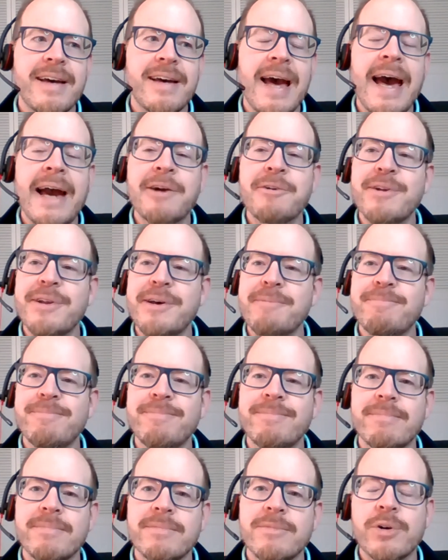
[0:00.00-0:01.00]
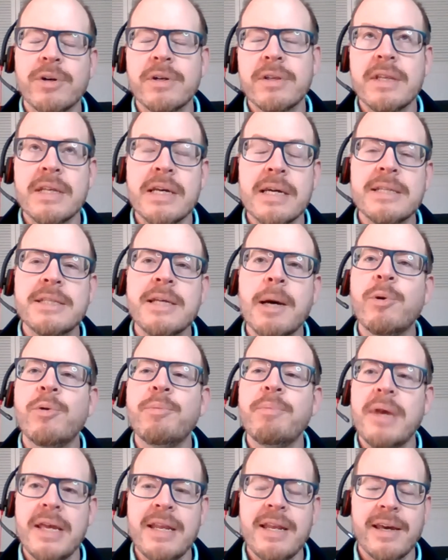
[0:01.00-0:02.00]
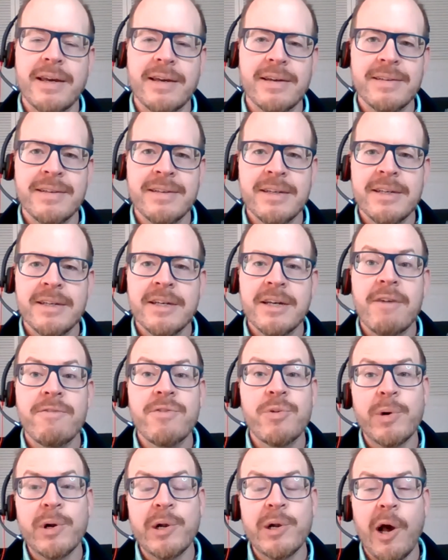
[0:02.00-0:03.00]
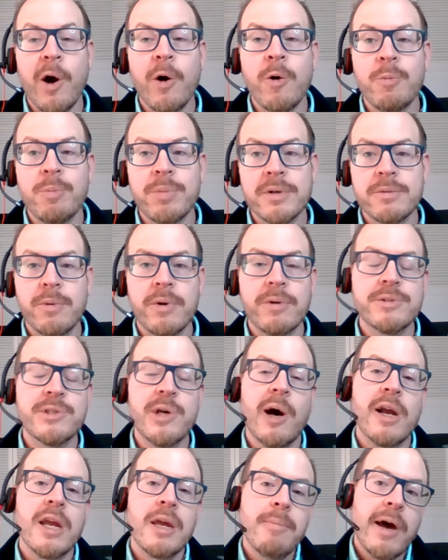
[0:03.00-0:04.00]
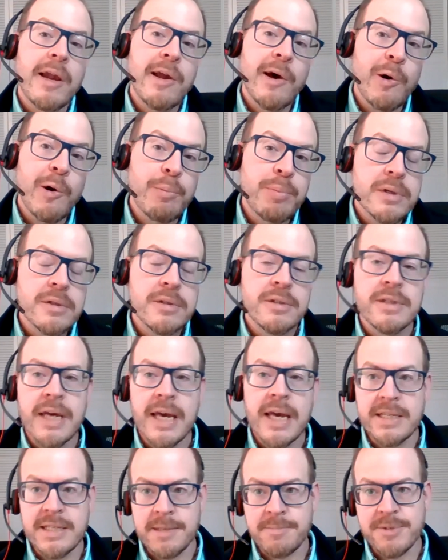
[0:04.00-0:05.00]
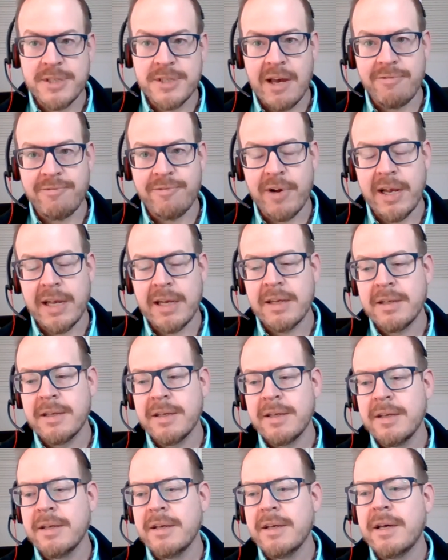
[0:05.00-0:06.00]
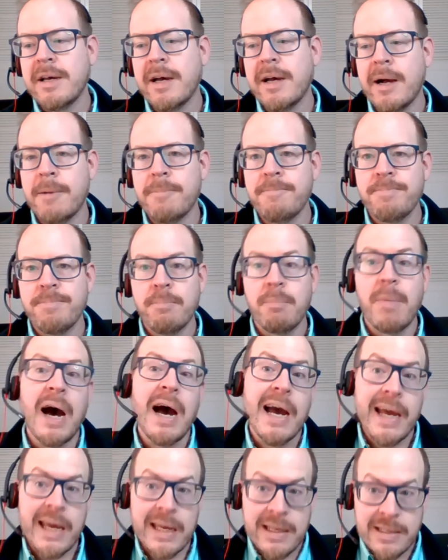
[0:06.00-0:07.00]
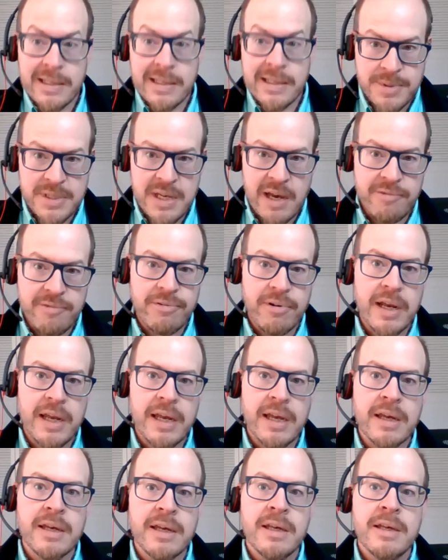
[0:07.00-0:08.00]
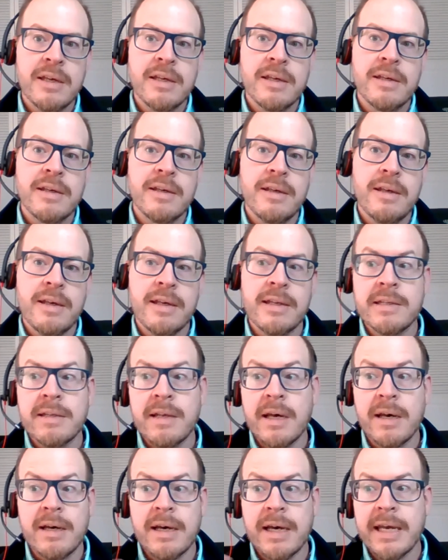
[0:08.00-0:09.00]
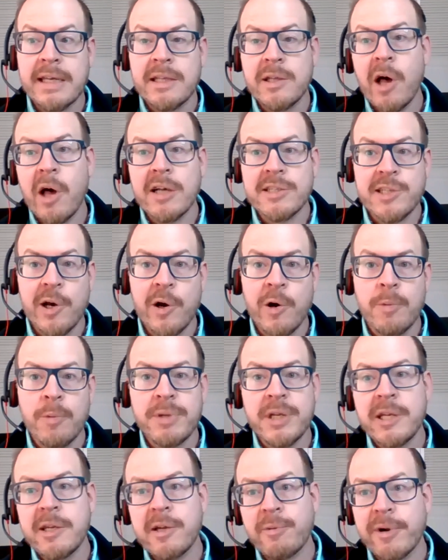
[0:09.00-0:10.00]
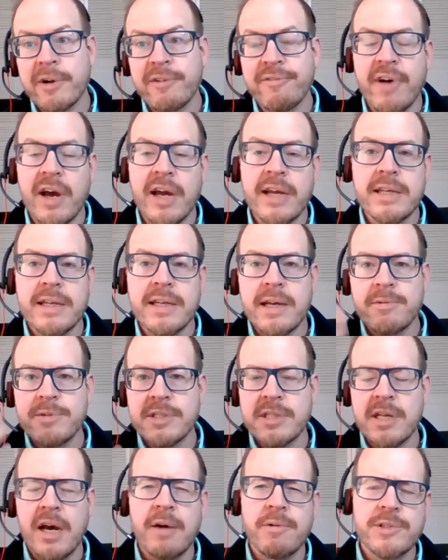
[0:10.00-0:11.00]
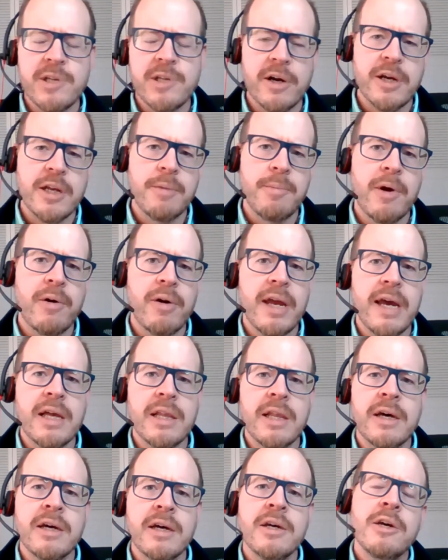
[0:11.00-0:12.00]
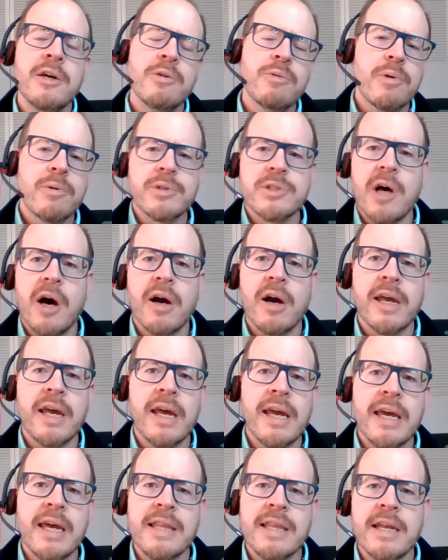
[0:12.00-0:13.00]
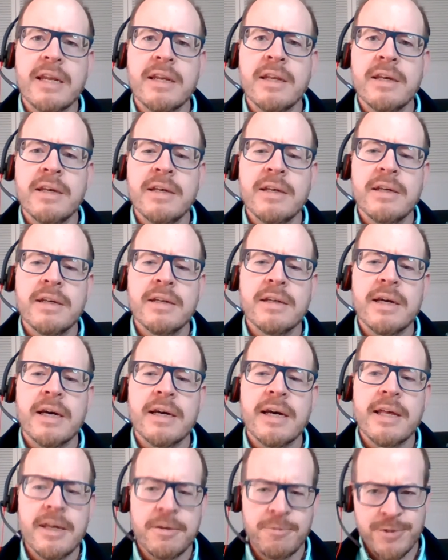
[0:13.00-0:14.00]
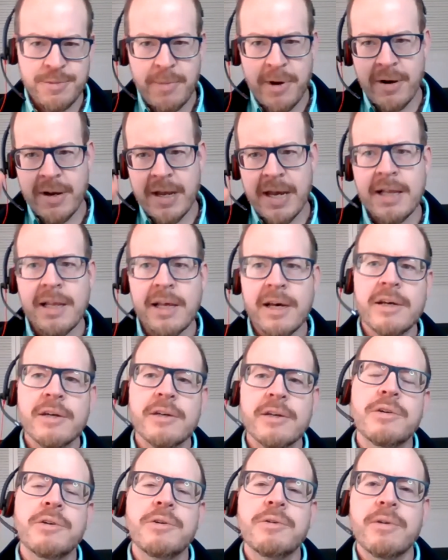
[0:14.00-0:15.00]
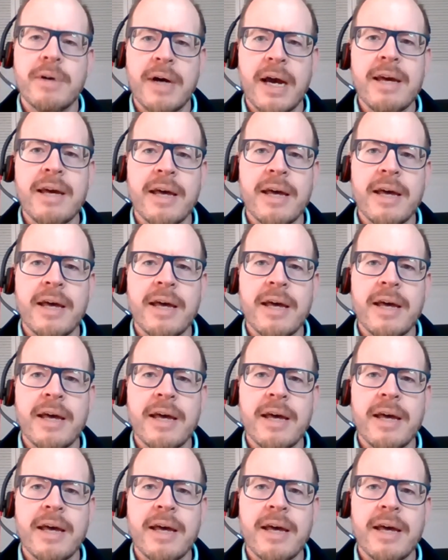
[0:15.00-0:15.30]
acronym, or the double meaning of the word hope. We were talking about hope and deep suffering. My deep suffering, and I lost hope. I didn't know where to find it. I was talking to Mariella. We were talking, and then it was Mariella who